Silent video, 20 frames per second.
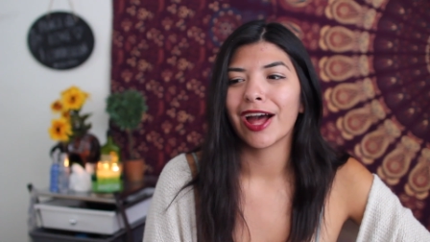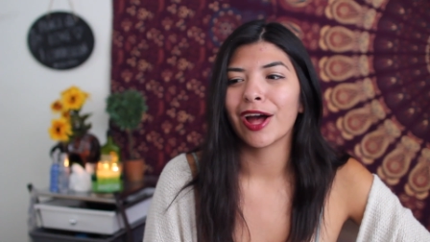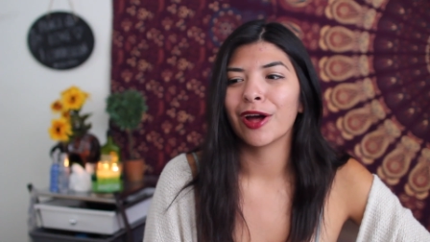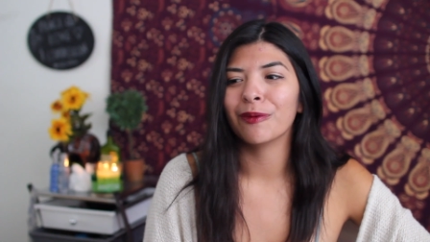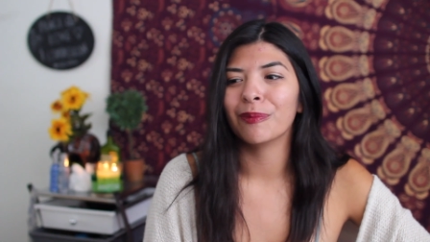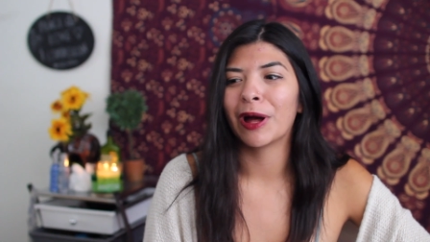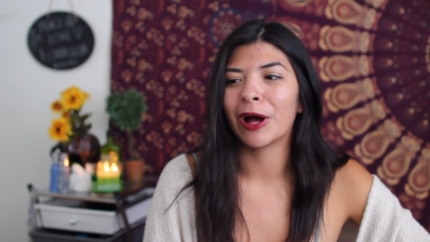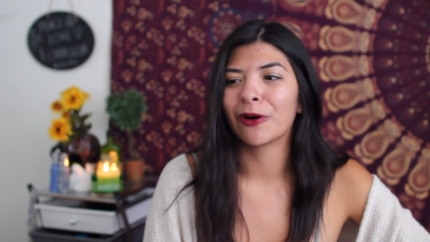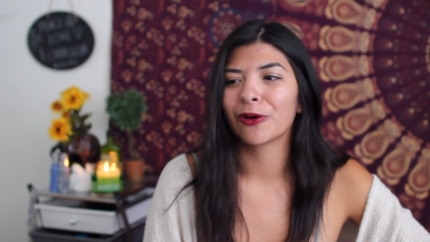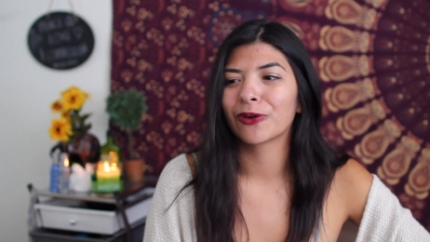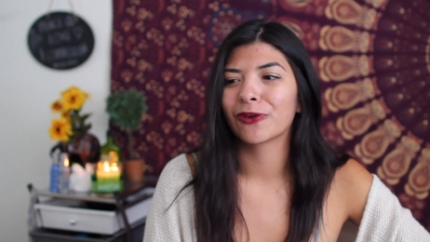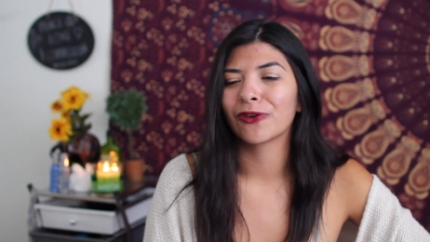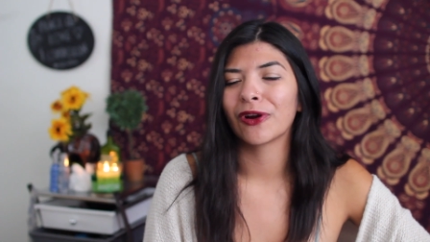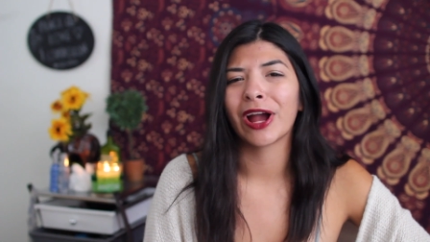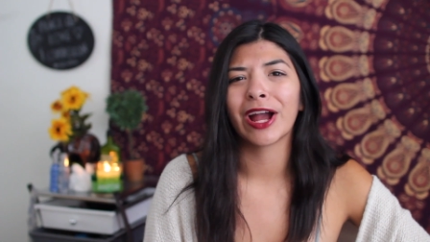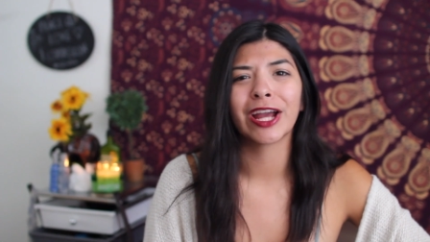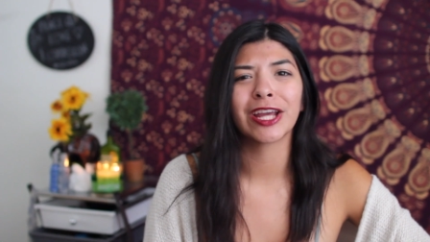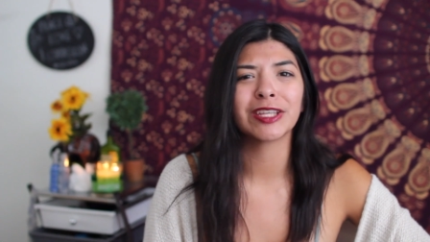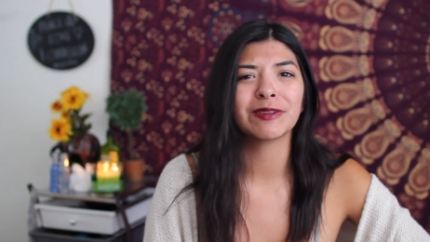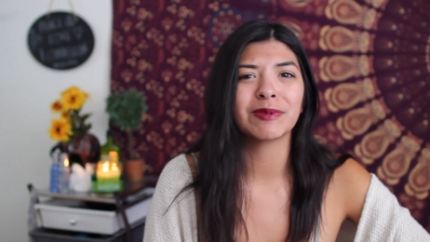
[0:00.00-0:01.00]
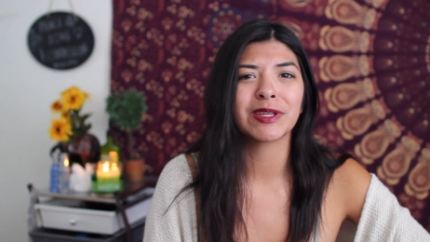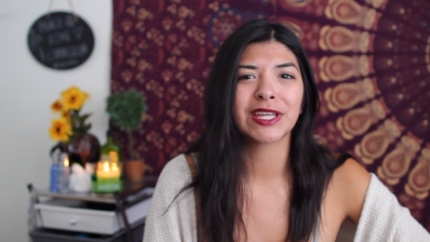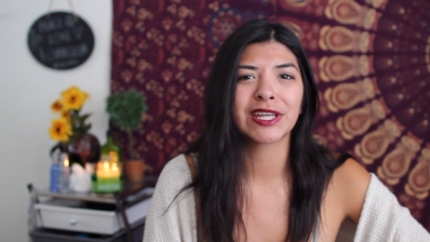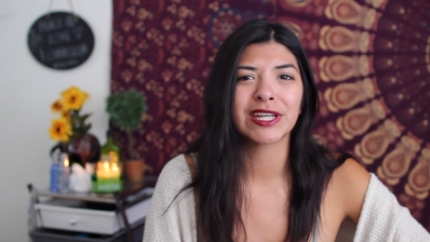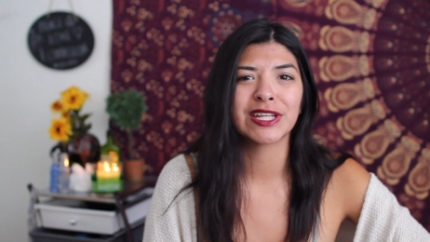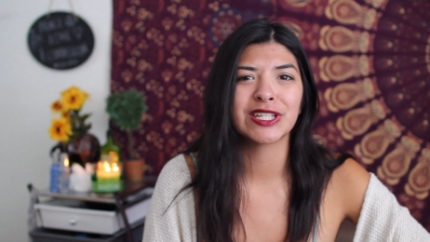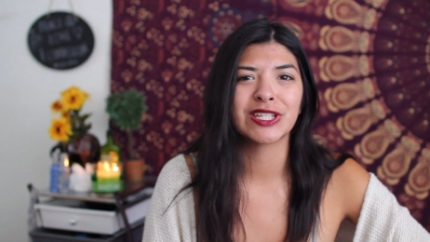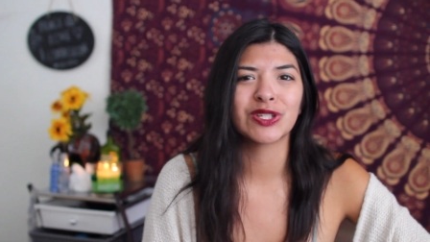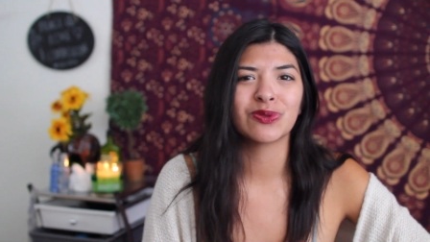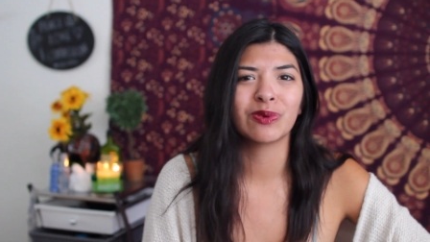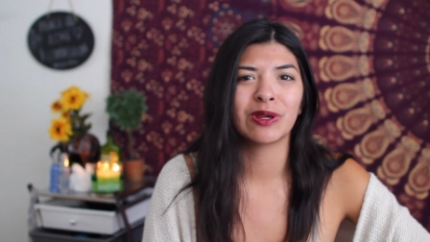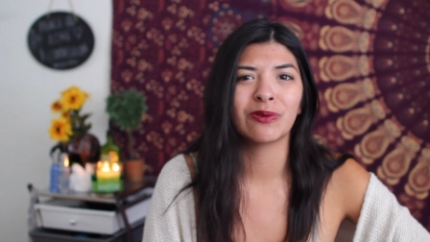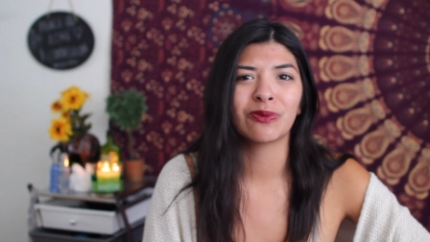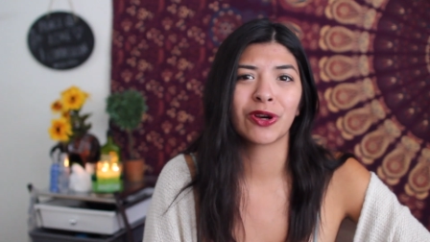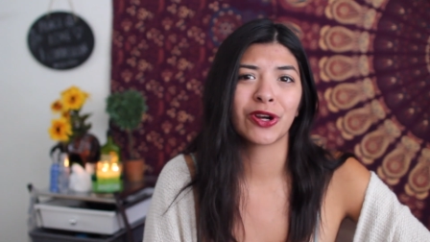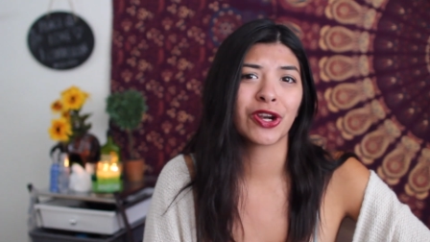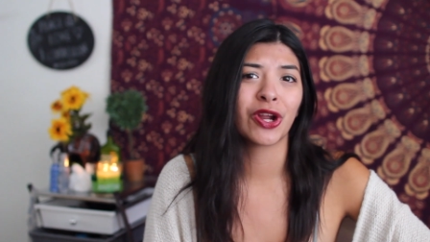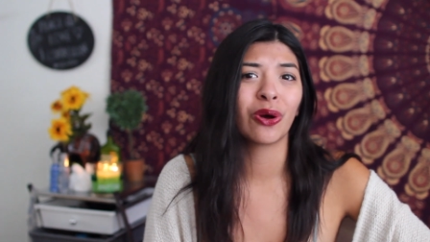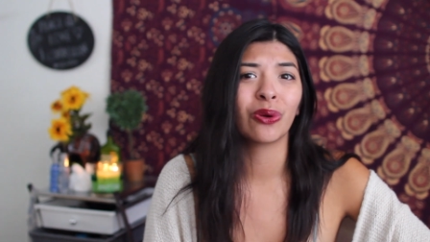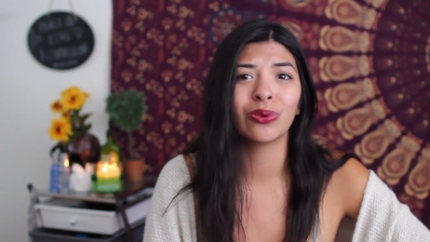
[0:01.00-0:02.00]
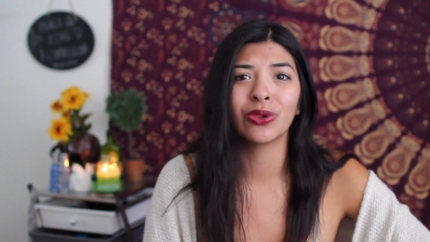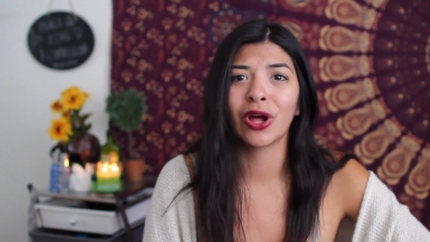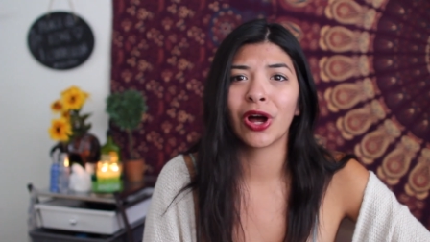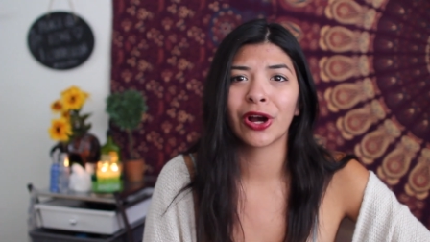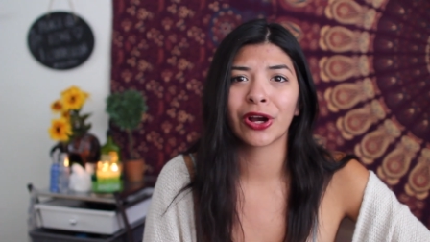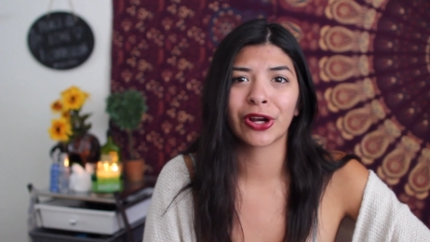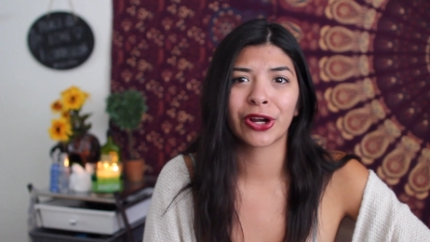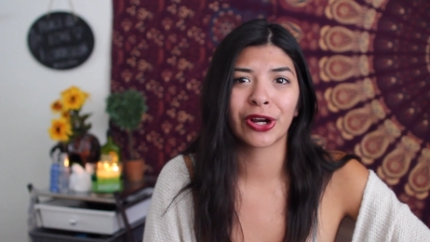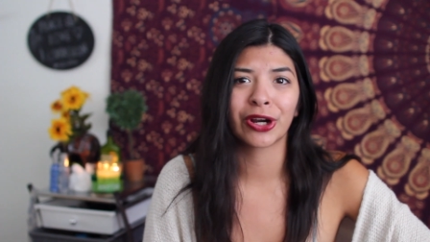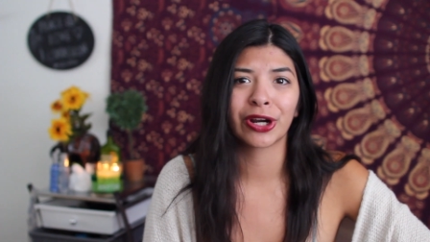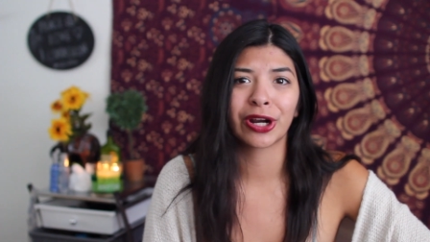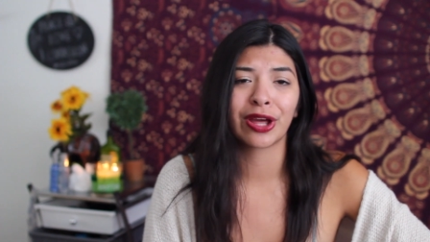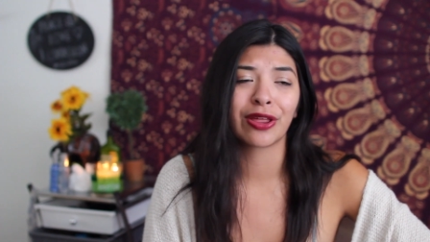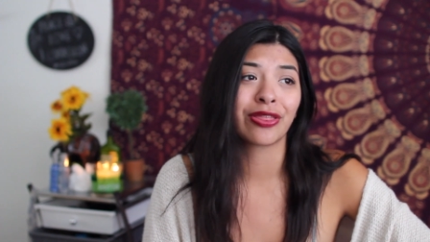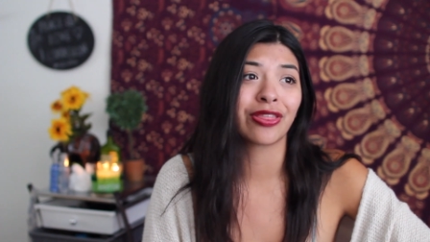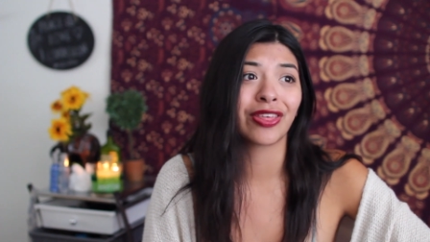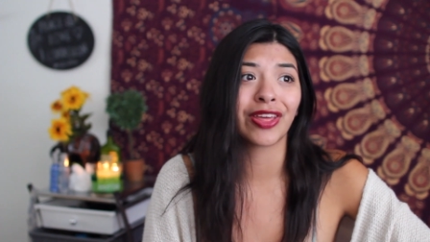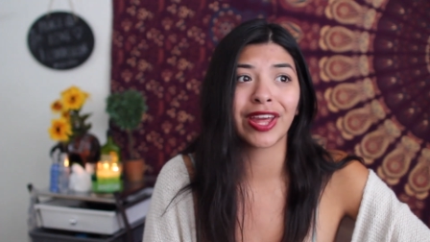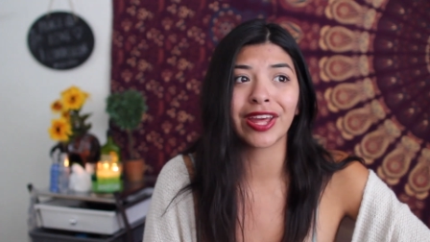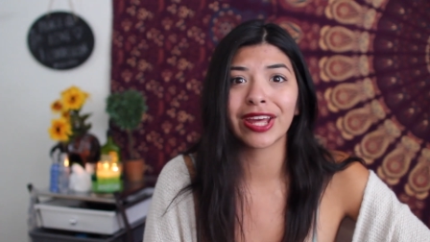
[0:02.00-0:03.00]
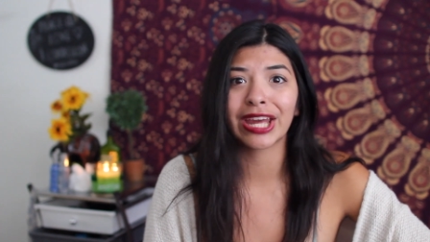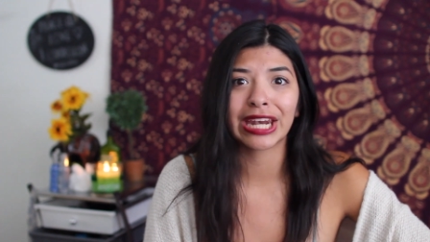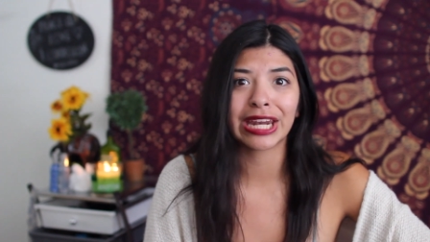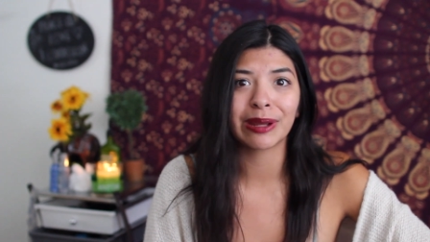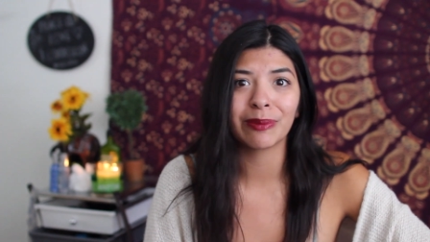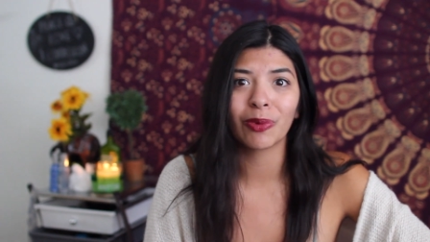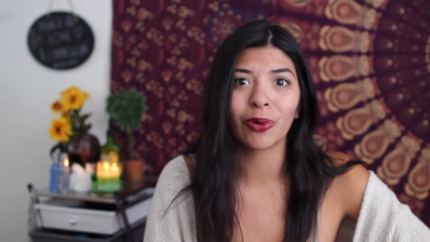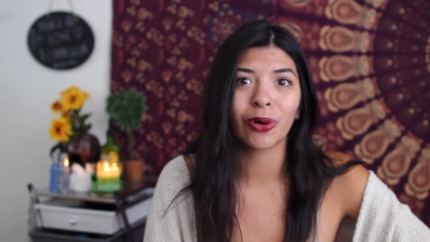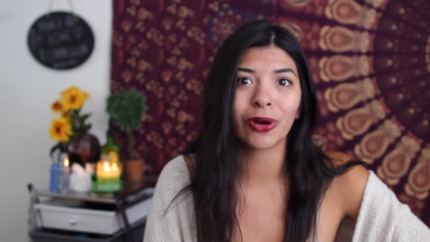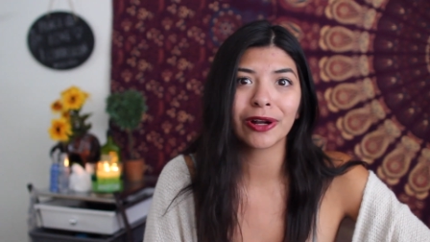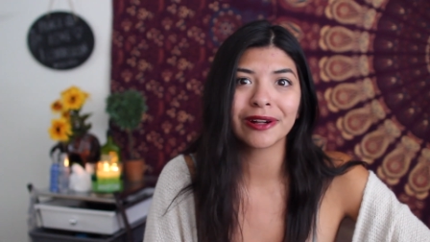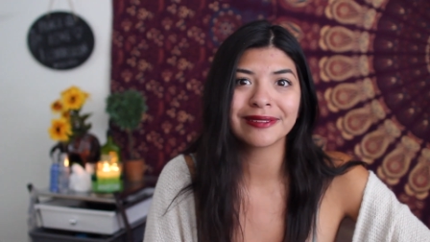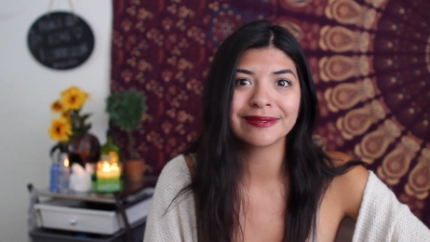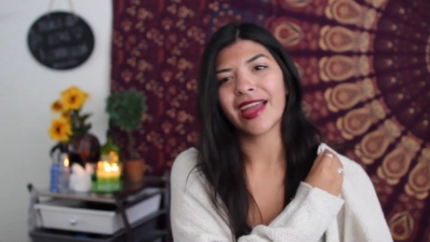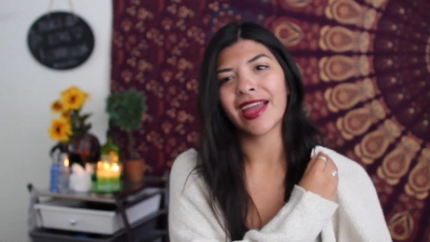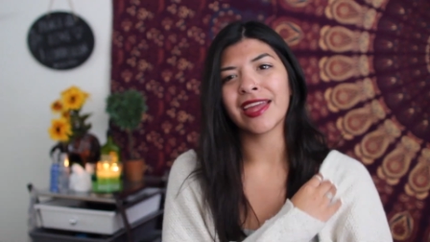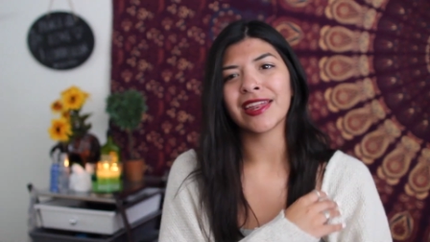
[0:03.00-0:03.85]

about crying because we were no longer a thing anymore.